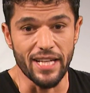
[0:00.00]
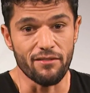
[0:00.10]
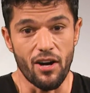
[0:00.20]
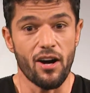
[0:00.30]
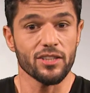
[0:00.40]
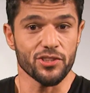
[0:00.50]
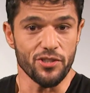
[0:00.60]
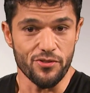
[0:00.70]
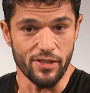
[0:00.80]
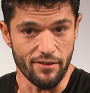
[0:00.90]
to have a heart
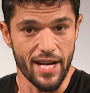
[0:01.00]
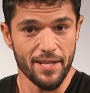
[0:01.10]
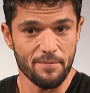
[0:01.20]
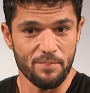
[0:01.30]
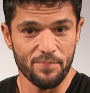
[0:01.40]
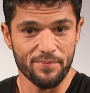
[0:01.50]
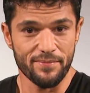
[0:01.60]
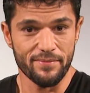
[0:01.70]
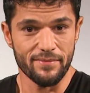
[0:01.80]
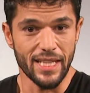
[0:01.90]
surgery, right?
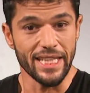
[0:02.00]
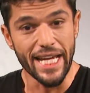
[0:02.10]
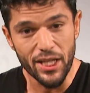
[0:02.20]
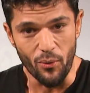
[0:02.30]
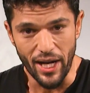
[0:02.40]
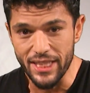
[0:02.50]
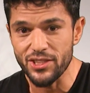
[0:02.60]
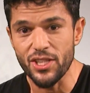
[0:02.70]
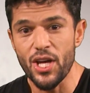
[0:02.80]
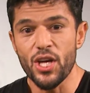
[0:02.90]

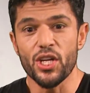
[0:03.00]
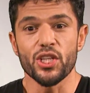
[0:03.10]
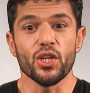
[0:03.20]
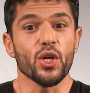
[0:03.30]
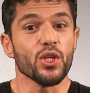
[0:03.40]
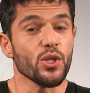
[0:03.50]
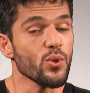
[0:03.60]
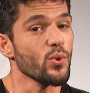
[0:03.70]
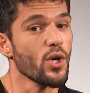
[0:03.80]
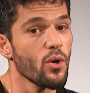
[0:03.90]
Likewise,
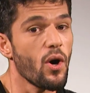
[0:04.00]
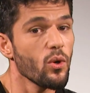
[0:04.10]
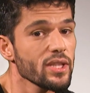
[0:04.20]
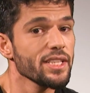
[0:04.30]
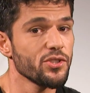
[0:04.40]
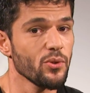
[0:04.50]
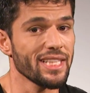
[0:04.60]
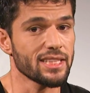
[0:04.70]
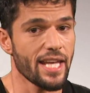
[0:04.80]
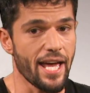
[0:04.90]
you go only to
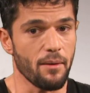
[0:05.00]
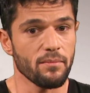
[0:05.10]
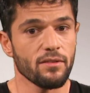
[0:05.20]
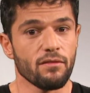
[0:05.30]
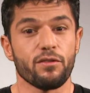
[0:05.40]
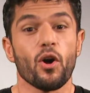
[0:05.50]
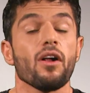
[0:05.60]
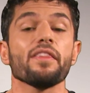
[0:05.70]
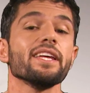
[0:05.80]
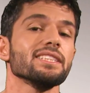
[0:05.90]
Islam for
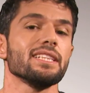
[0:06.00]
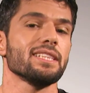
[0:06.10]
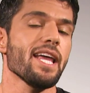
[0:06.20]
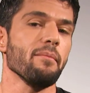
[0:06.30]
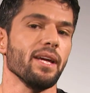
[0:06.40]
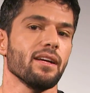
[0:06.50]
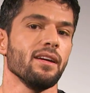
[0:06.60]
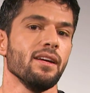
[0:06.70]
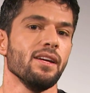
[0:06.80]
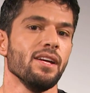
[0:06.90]
all things Islamic.
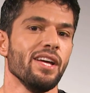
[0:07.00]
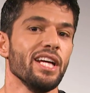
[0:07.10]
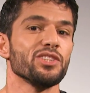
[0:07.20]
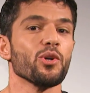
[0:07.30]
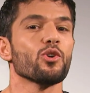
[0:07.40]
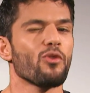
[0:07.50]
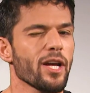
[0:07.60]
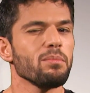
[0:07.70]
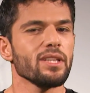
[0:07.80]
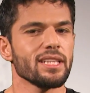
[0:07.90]
So
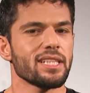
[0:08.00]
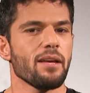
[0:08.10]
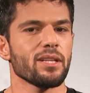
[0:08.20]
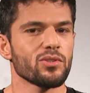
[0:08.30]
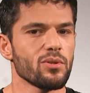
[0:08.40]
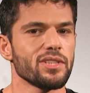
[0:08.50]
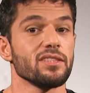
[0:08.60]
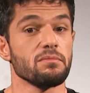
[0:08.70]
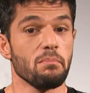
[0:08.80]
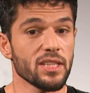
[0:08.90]
credible Islamic
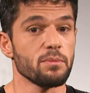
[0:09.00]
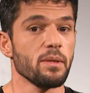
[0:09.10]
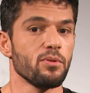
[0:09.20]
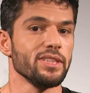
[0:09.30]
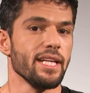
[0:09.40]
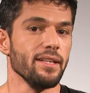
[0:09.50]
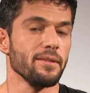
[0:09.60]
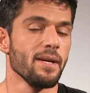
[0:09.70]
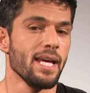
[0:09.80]
sources must be presented.